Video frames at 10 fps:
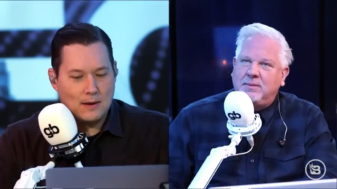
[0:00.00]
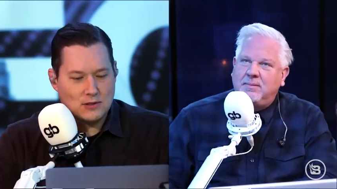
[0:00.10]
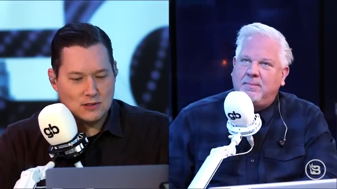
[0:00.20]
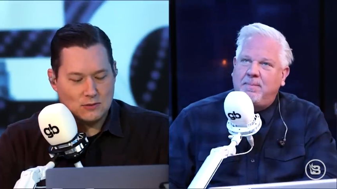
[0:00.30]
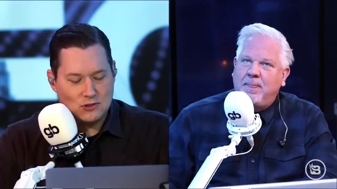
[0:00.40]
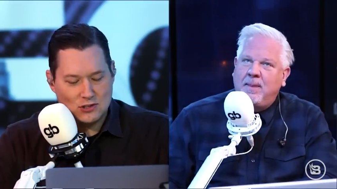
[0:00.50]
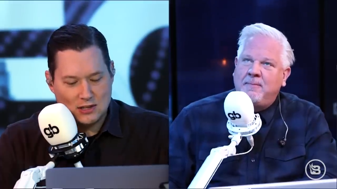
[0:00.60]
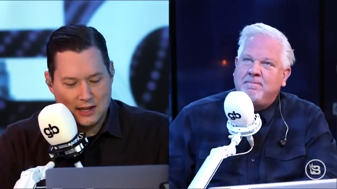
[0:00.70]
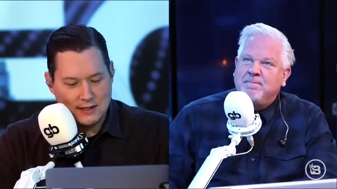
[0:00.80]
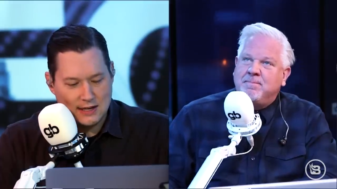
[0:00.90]
Speaker 1: I, I, I, was just,
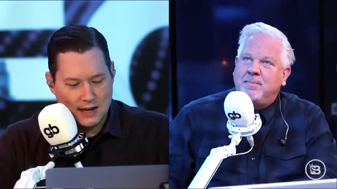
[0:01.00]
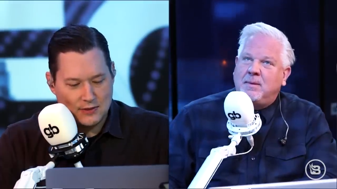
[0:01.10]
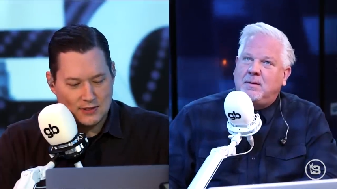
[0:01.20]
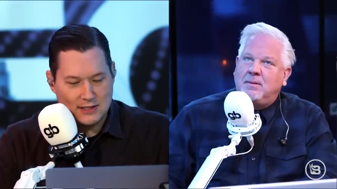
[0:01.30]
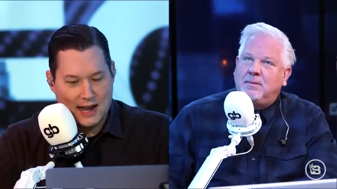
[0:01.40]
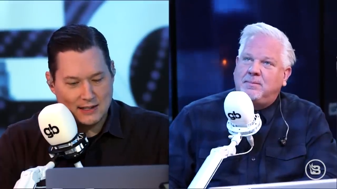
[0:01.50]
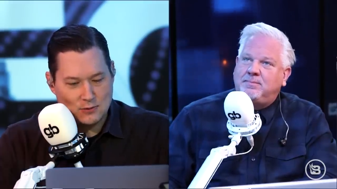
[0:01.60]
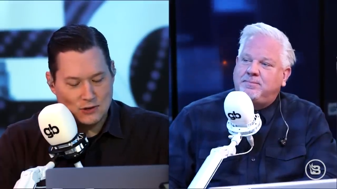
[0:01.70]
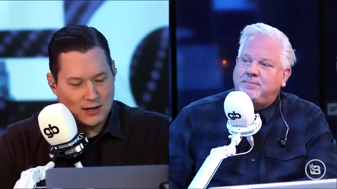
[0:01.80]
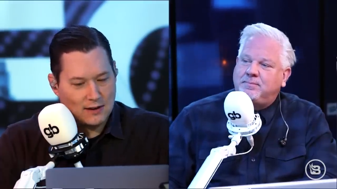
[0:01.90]
just, glancing at the
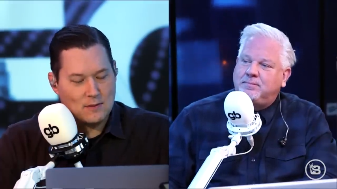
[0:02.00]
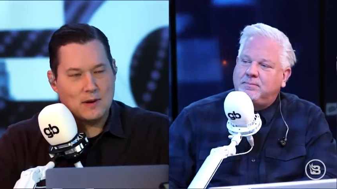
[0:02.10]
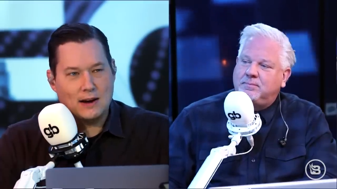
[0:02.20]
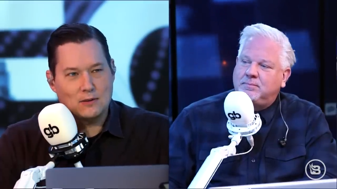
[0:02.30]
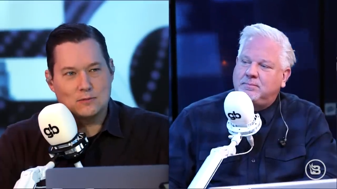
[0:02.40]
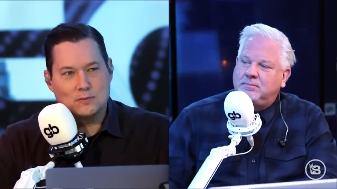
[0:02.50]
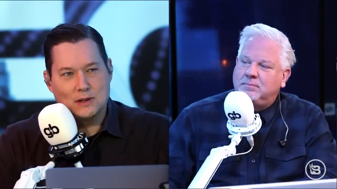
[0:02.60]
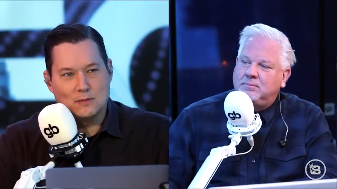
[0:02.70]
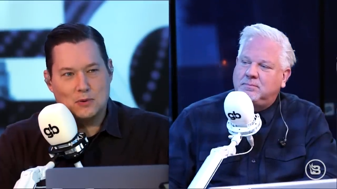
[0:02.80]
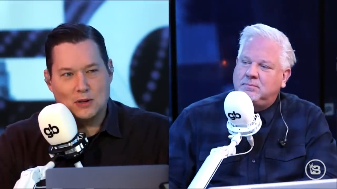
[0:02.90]
stats, which I haven't, I don't
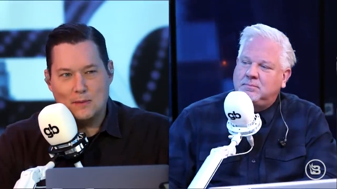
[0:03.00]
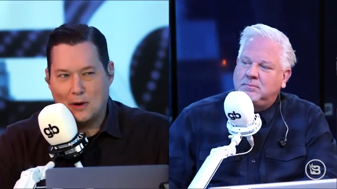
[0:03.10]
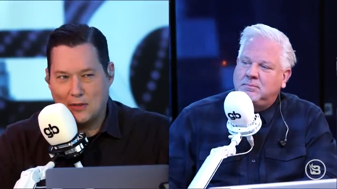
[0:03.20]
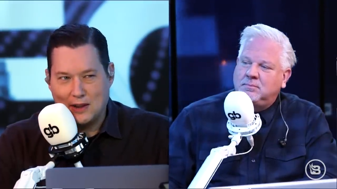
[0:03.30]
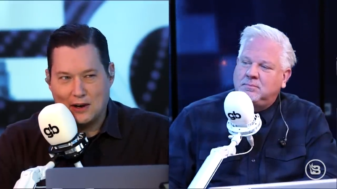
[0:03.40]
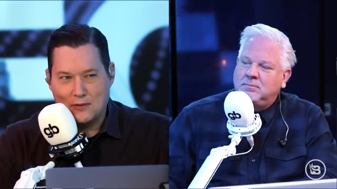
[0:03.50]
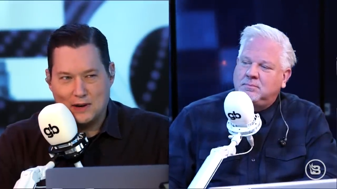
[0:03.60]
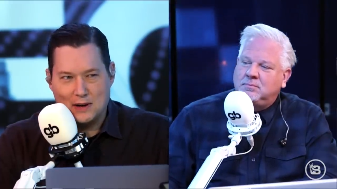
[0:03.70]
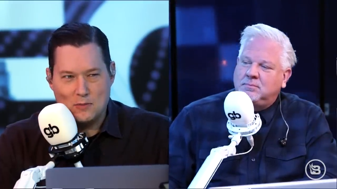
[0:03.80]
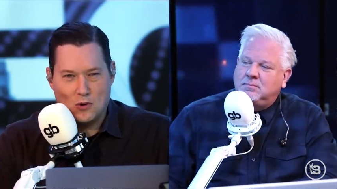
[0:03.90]
you know pull up all that
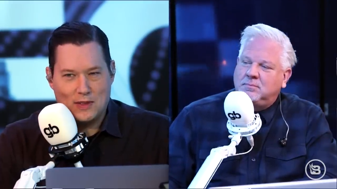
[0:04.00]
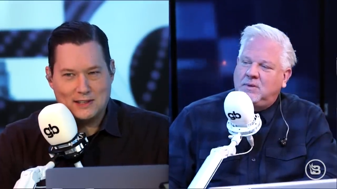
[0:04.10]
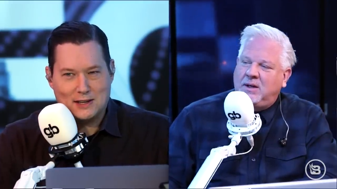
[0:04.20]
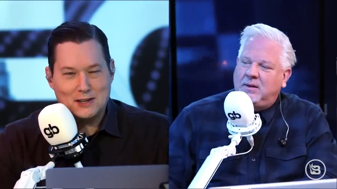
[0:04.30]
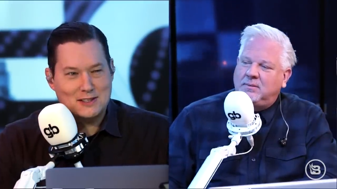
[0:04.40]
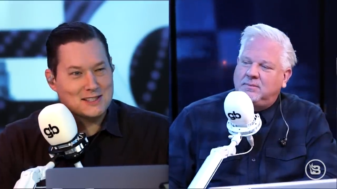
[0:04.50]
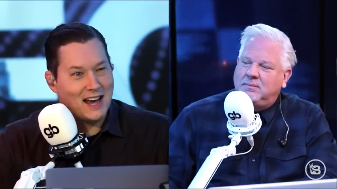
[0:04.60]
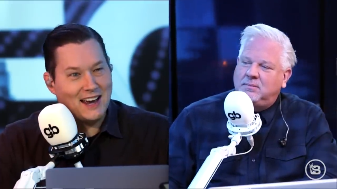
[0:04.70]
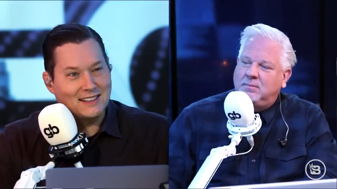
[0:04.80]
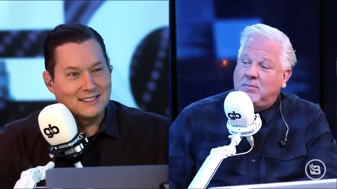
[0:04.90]
often anymore, and that's a yeah. good
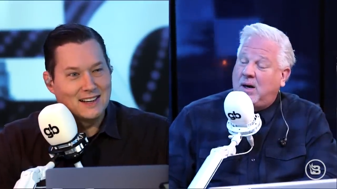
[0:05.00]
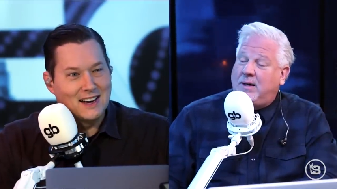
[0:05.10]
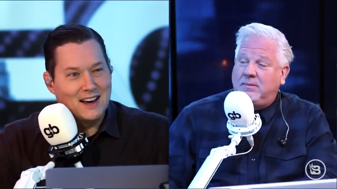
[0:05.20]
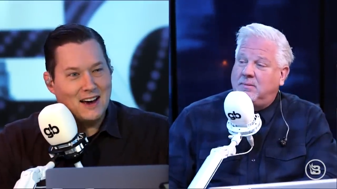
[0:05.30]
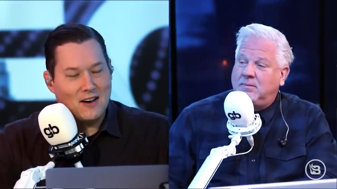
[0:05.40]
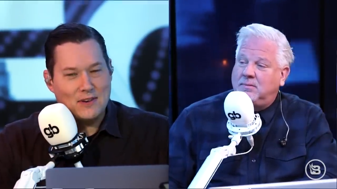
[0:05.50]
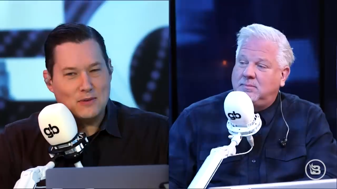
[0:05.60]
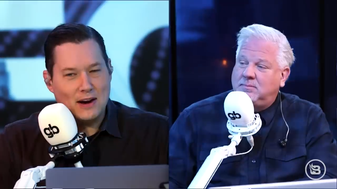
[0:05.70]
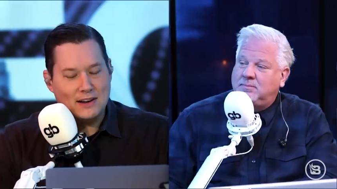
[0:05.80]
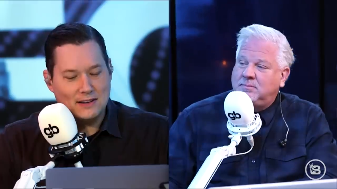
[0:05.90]
sign, right. Of
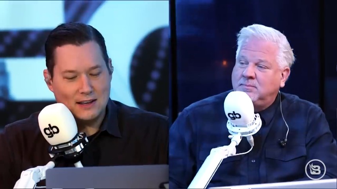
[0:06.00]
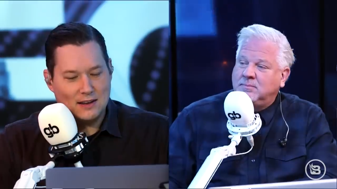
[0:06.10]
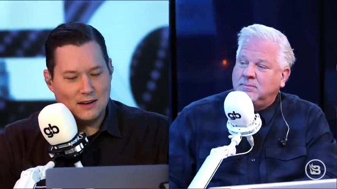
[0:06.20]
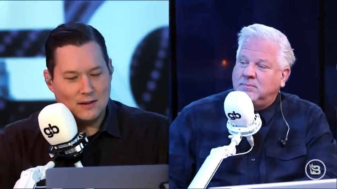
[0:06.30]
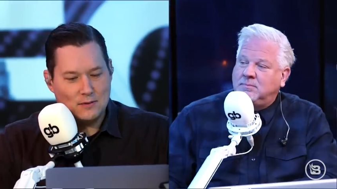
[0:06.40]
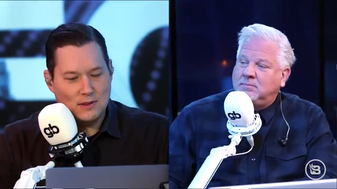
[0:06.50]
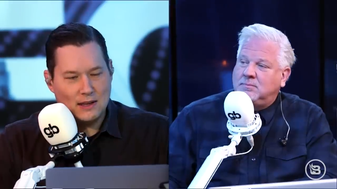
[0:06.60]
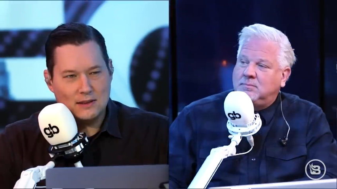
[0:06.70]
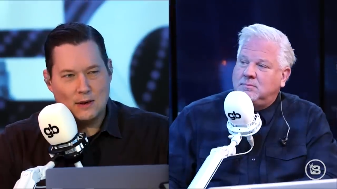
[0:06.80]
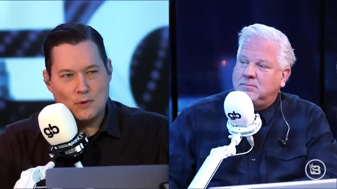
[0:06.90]
it, right? That, uh, uh
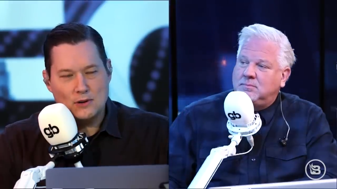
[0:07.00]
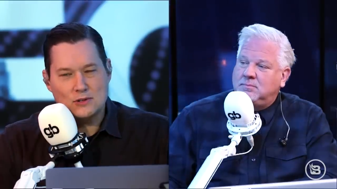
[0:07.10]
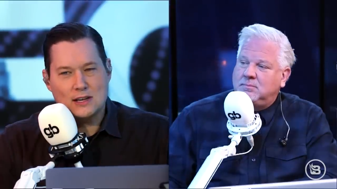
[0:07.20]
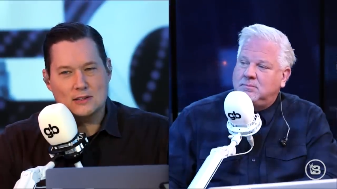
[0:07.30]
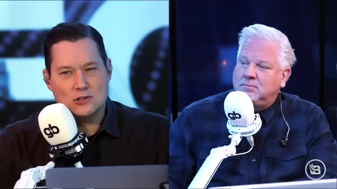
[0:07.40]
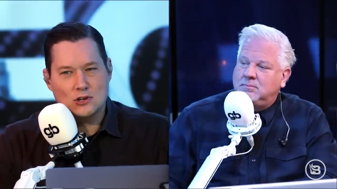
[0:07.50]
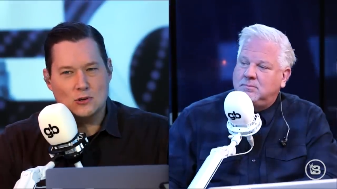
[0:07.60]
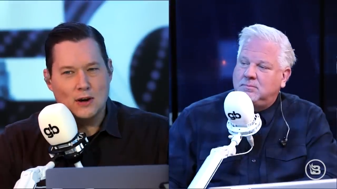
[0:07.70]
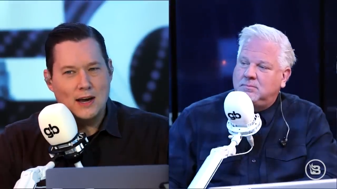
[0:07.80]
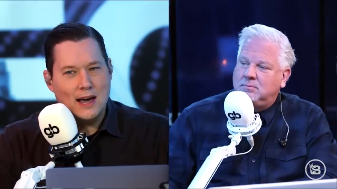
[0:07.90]
that that what you said is
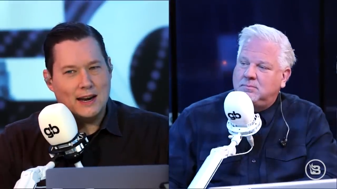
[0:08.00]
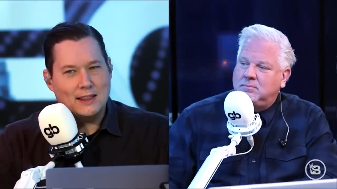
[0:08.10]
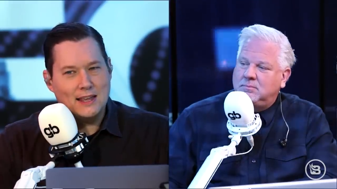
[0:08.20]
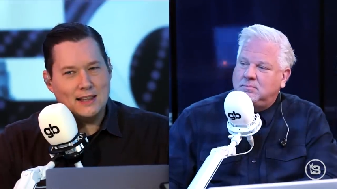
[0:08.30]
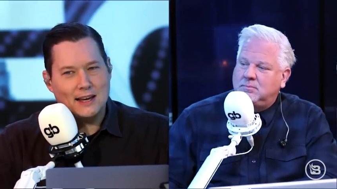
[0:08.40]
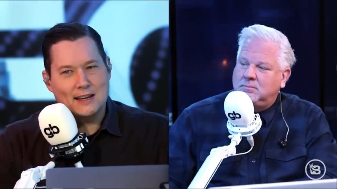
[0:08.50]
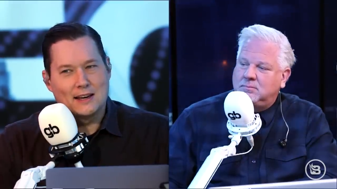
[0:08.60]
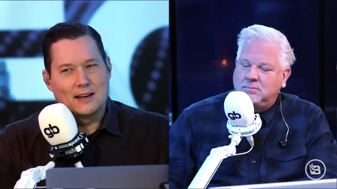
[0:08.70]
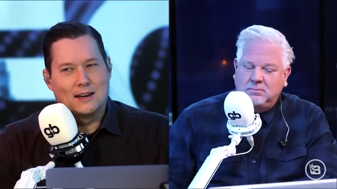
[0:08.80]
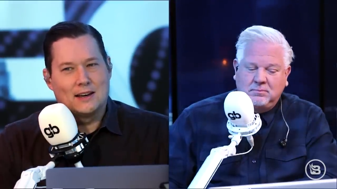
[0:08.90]
true, and I think like
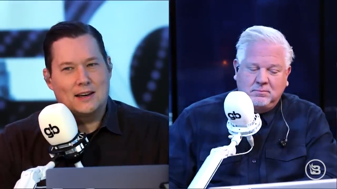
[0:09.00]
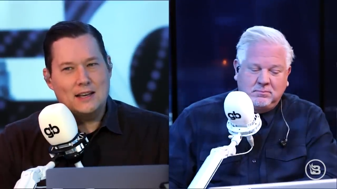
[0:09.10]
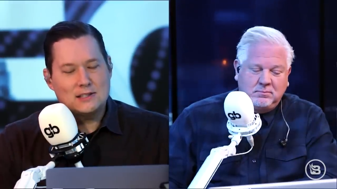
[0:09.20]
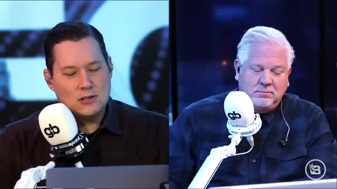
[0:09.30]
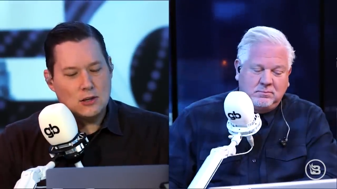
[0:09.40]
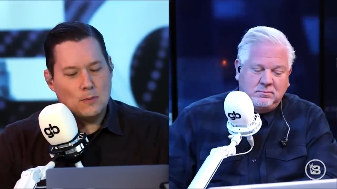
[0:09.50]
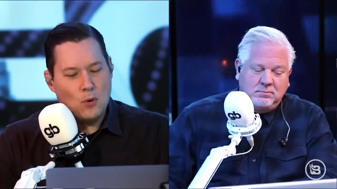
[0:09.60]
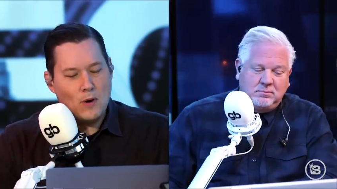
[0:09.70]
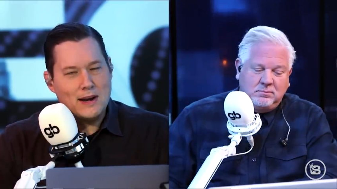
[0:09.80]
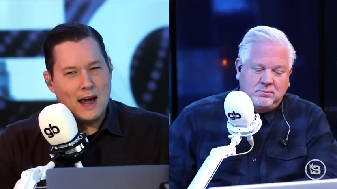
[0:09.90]
it's to the
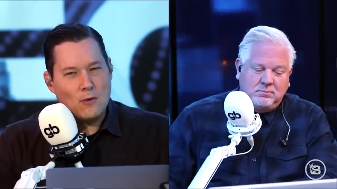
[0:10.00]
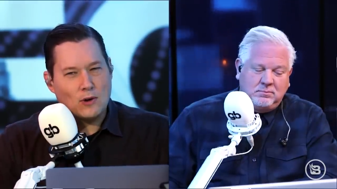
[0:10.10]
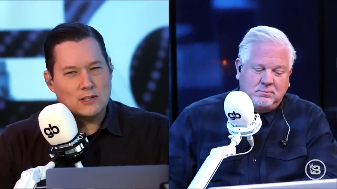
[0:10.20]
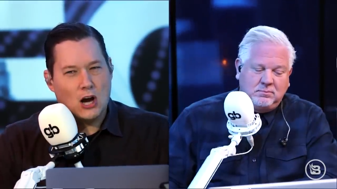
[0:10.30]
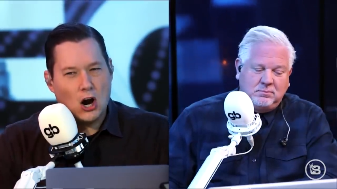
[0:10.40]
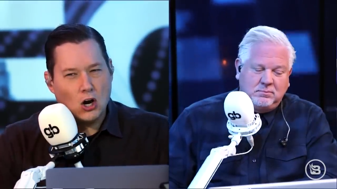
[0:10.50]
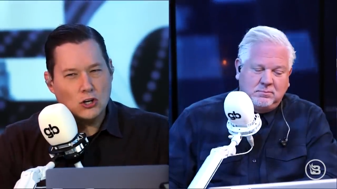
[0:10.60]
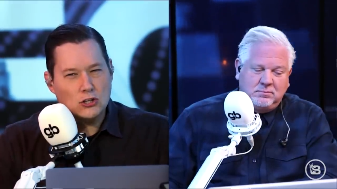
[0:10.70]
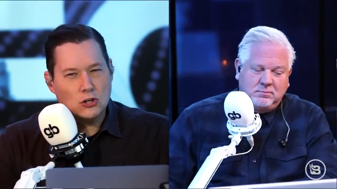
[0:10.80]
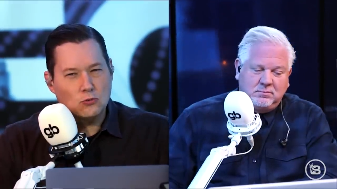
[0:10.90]
point now where it's
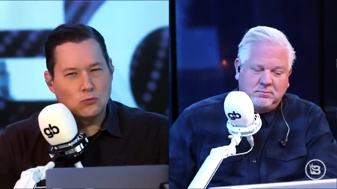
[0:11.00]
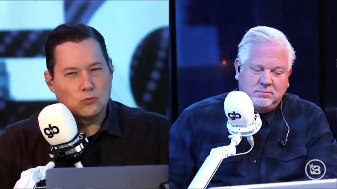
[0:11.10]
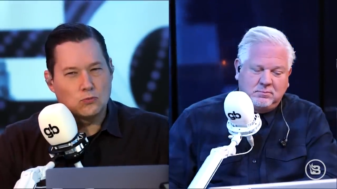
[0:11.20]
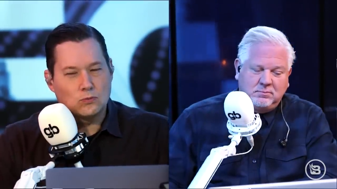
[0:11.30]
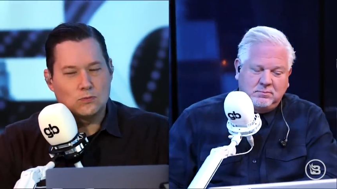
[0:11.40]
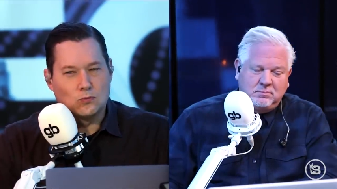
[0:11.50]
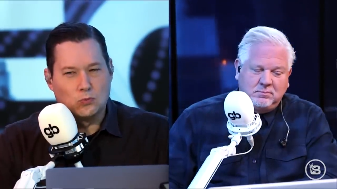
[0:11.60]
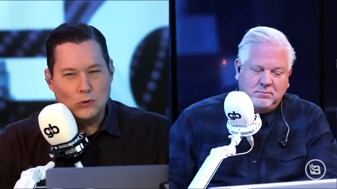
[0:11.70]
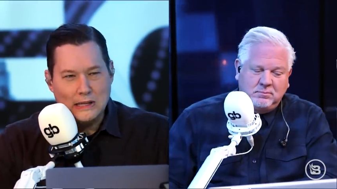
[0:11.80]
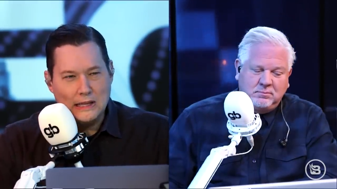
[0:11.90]
hard to
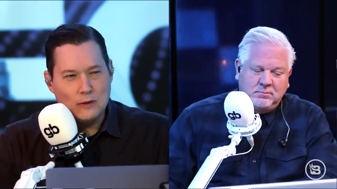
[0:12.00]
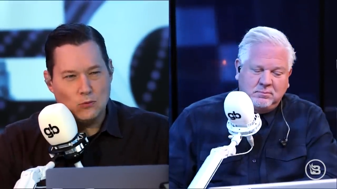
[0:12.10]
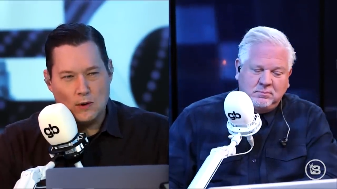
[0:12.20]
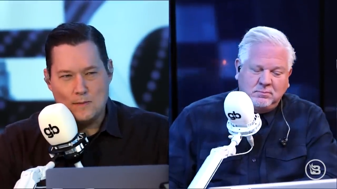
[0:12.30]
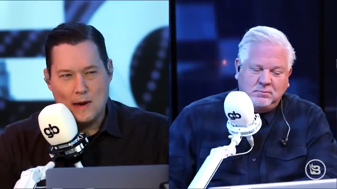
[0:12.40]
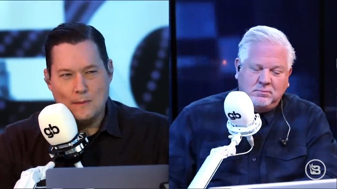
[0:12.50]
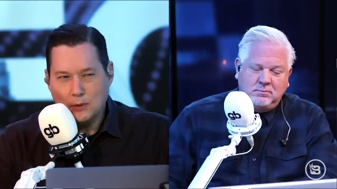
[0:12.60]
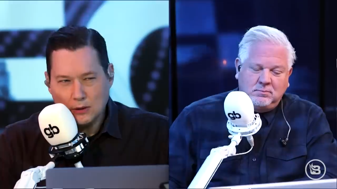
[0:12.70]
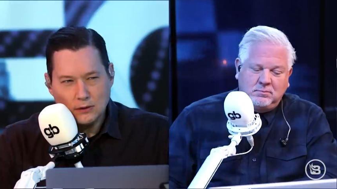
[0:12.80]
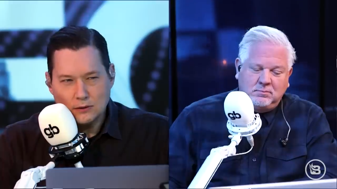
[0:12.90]
really
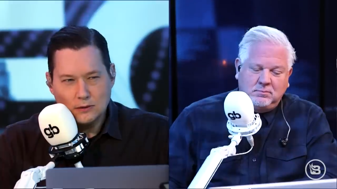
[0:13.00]
remember